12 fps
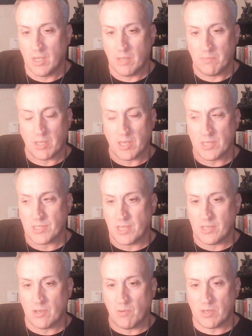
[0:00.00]
because they
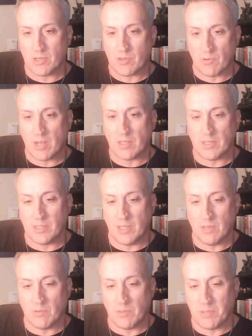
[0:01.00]
don't want to directly
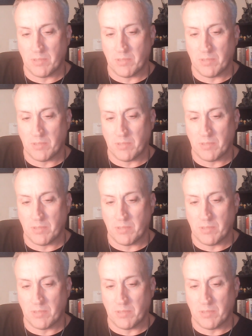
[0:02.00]
deal with